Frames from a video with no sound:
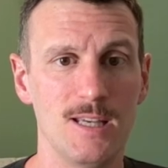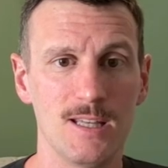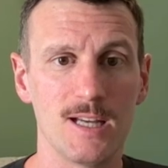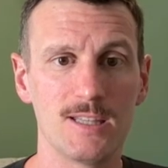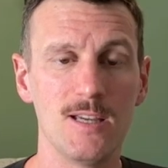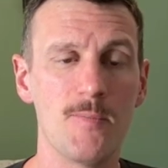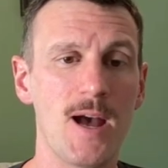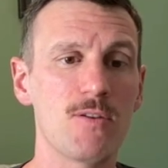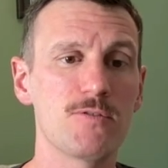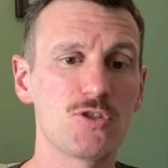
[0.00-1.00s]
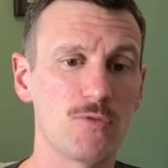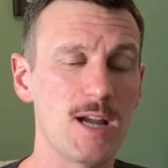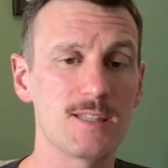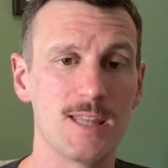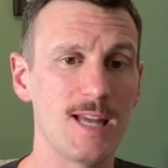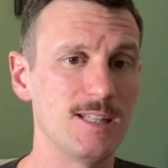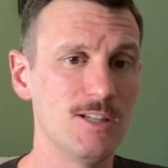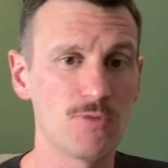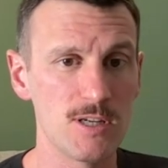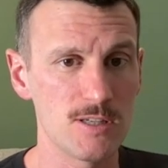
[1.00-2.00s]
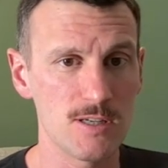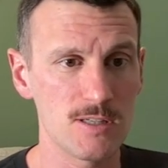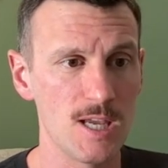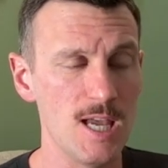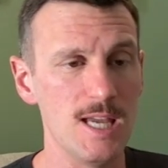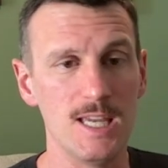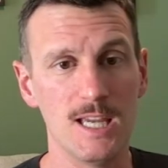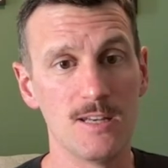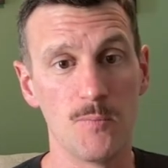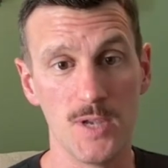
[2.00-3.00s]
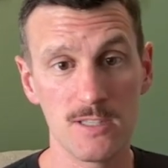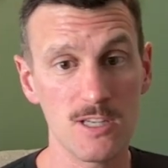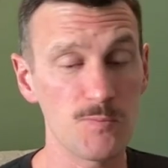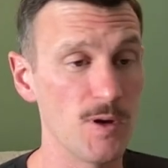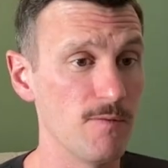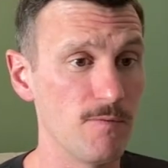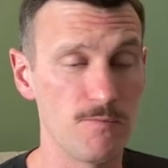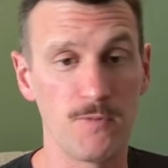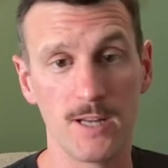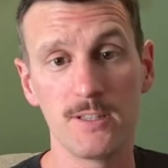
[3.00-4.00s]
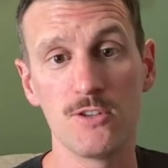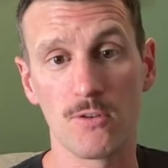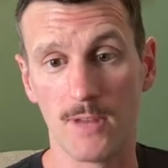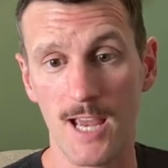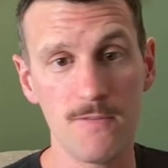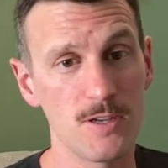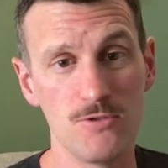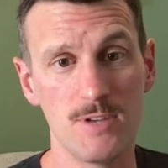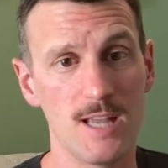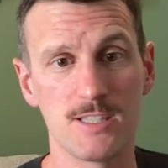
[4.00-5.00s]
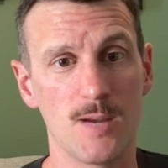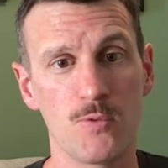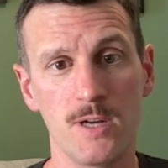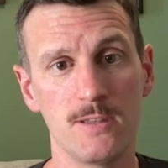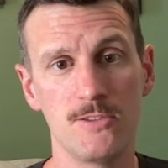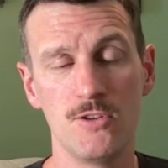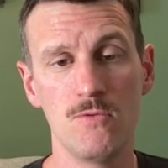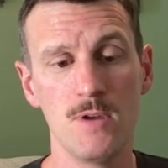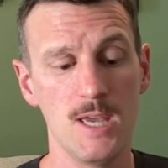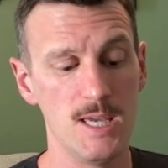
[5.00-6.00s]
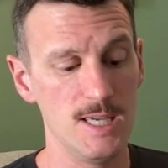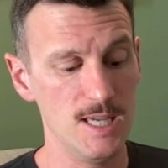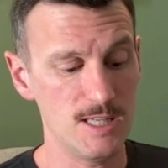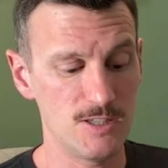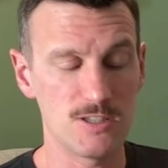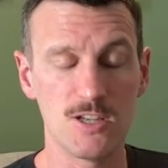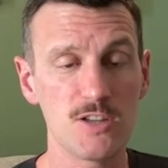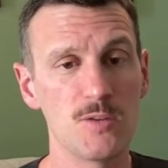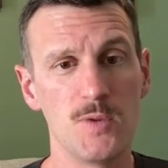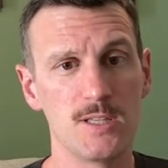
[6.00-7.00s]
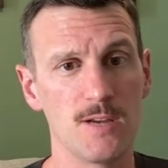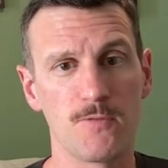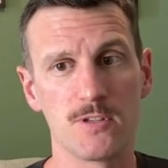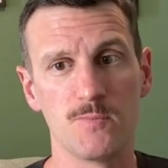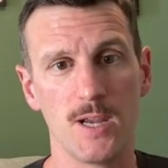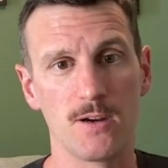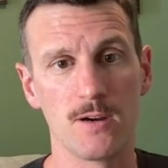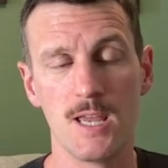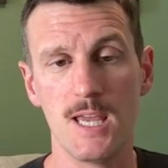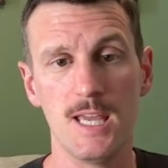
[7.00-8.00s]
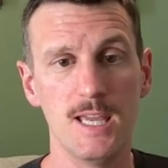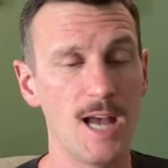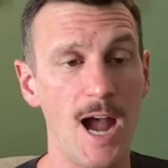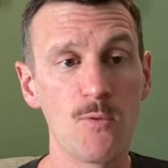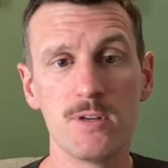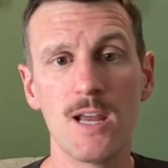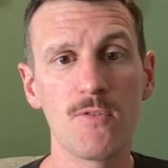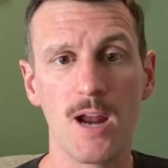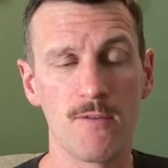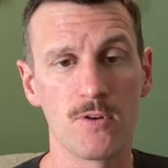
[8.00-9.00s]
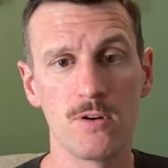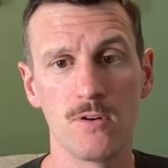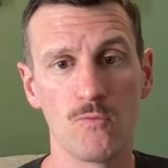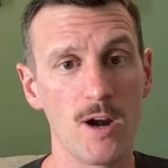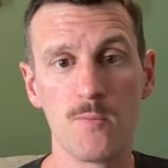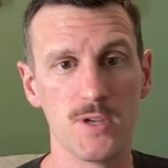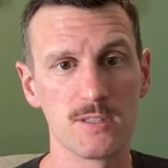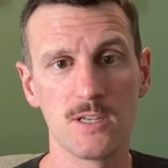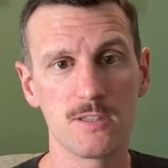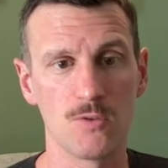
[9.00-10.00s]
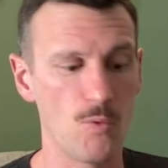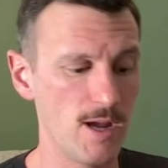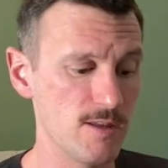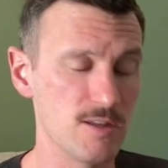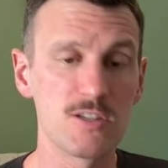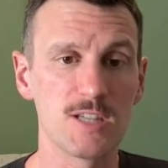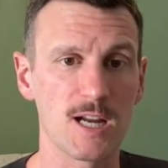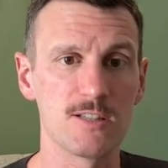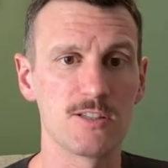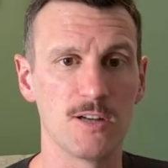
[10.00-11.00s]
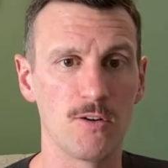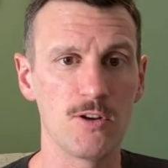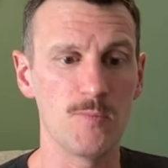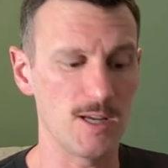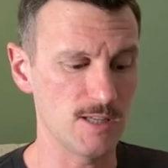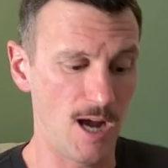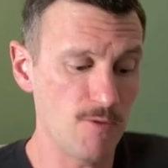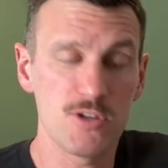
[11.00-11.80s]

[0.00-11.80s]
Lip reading: like the amount of stress that decreases in the business, but frankly in your life, because you can't separate the two, it's such a big difference maker. I would never ever run a business the way that this second scenario makes it. I